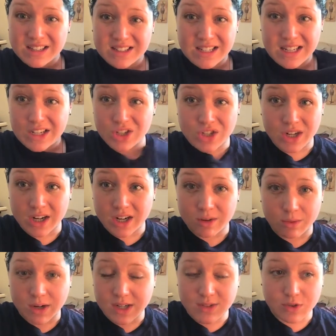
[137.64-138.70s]

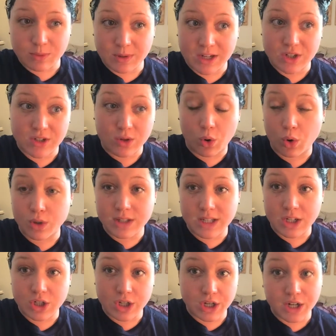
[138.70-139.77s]
t-shirt. Works for me, just an old
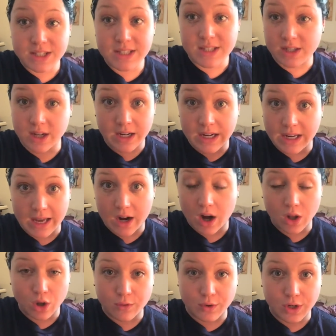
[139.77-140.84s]
t-shirt, because it's gonna get
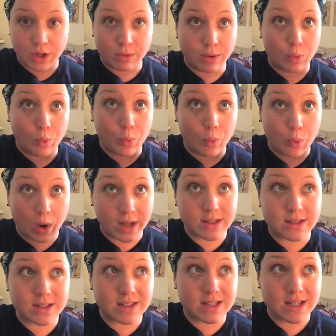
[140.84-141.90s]
all over you, and
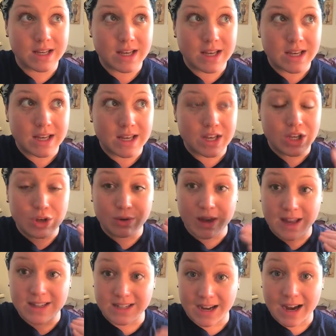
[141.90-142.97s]
once you
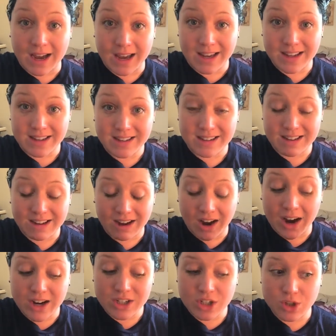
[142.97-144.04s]
get dye
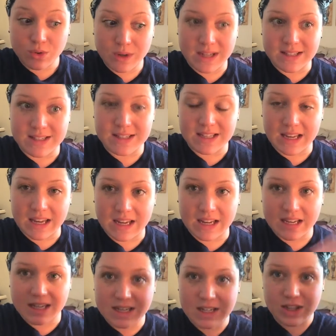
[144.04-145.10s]
on you, it's
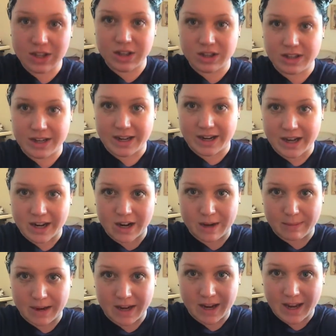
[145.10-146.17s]
like I got it
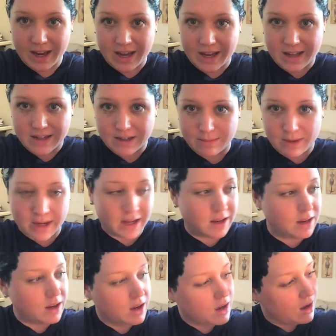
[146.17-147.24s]
on my hand and my
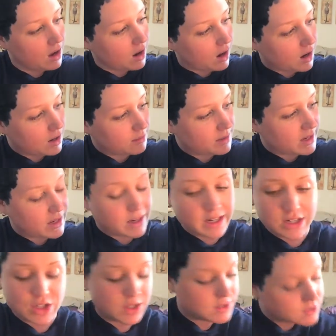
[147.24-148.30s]
arm here, and
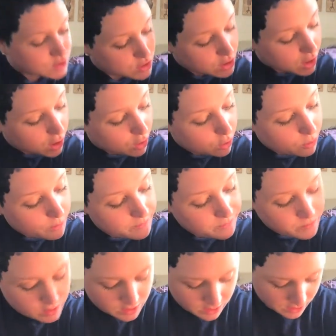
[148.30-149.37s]
it's just so
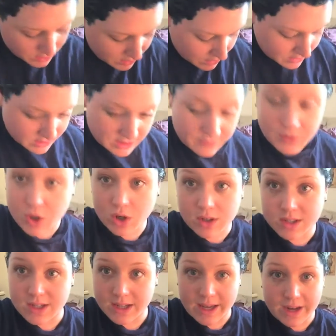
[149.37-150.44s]

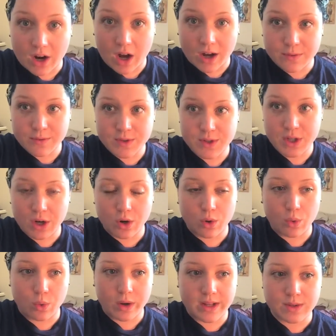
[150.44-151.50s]
difficult to get off.
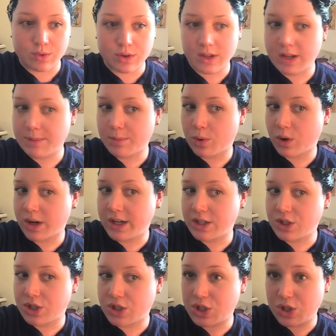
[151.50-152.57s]
So it's really
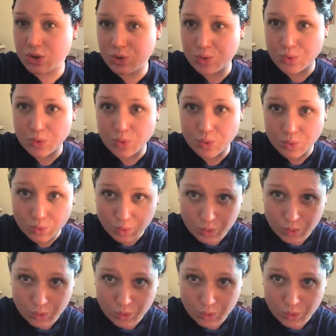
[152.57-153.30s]
important to